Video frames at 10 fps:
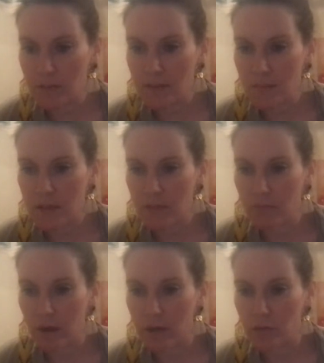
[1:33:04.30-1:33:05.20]
to speak and
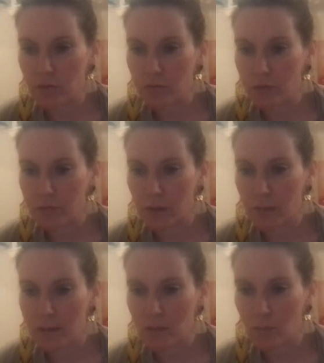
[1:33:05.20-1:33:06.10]
write your truth no
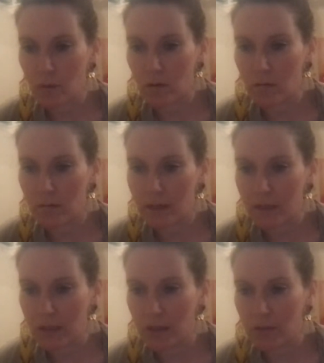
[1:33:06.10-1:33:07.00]
matter what.
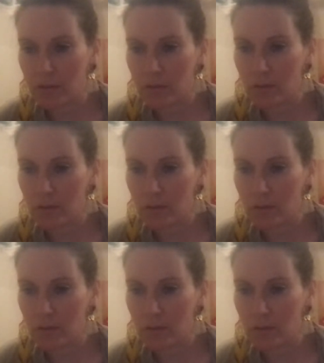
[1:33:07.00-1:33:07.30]
Thank you.